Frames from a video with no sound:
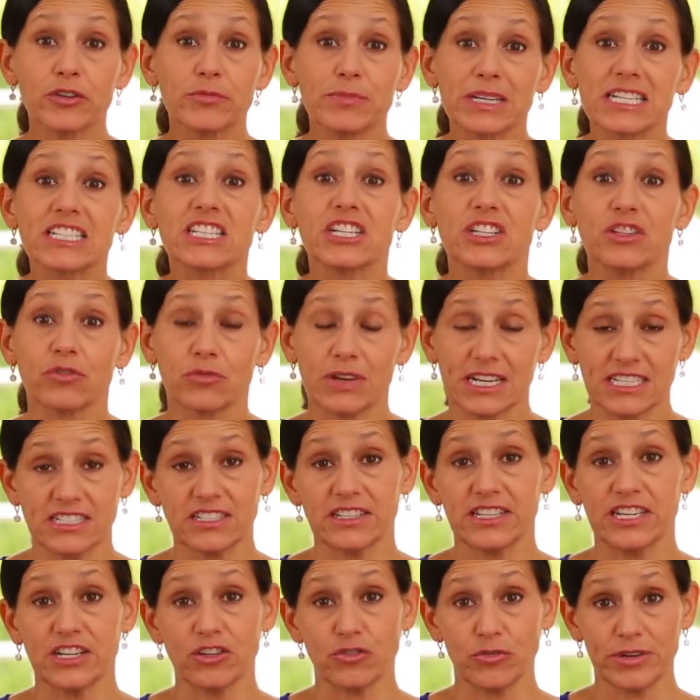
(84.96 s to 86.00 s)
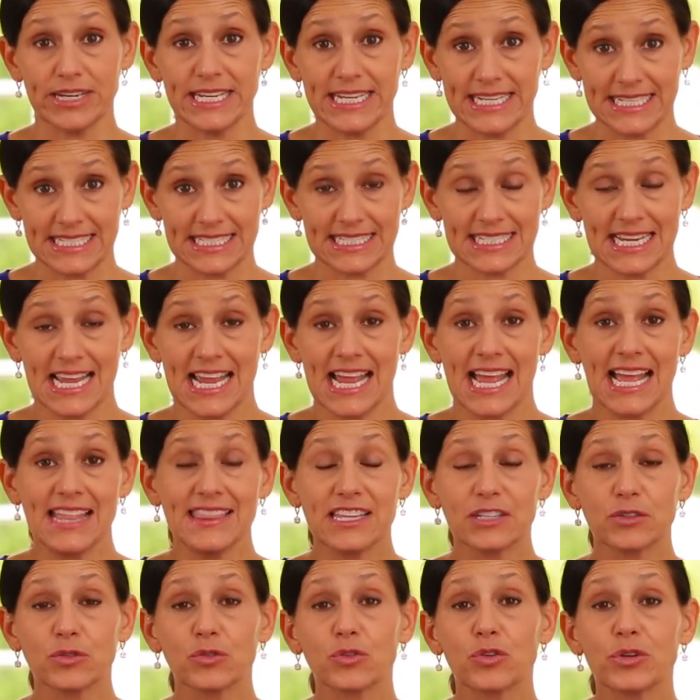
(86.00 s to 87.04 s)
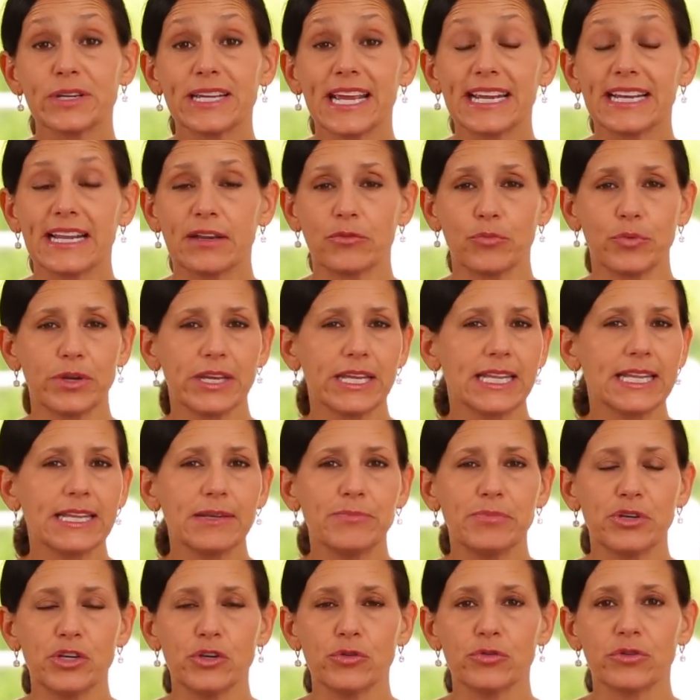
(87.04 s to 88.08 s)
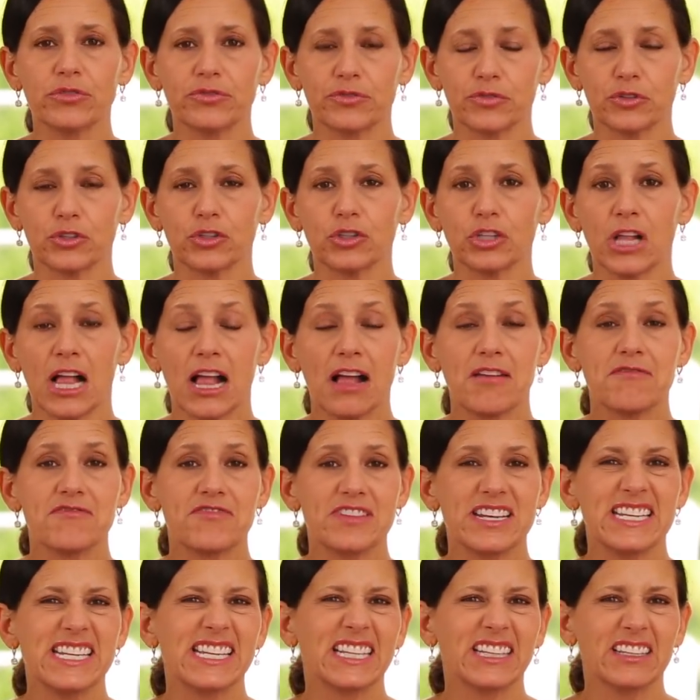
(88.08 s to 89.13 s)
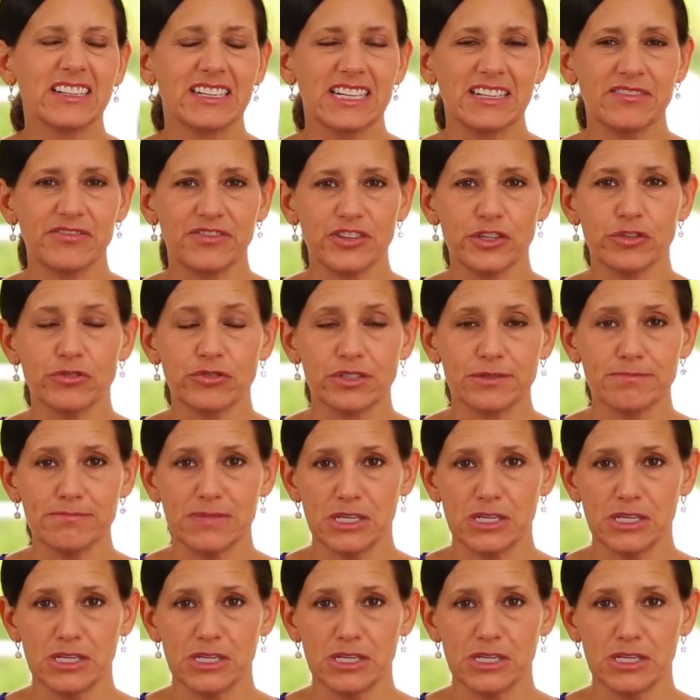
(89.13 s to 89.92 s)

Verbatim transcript: you're mixing the rest of the ingredients. And this will create a really beautiful vanilla-infused